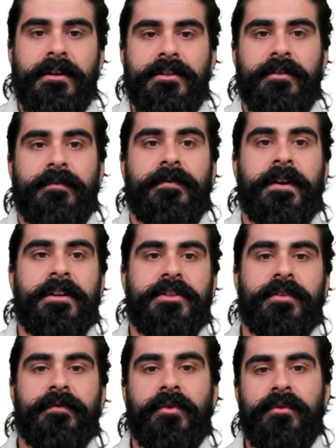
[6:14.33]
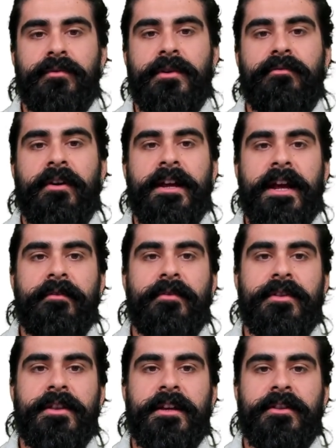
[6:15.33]
So first of all, we write
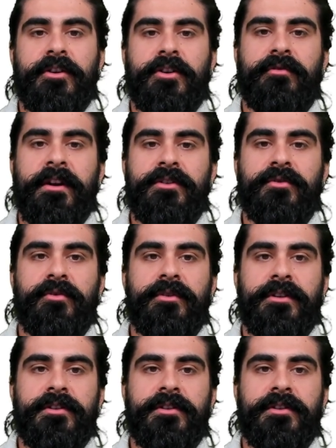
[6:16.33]
everything in the correct order.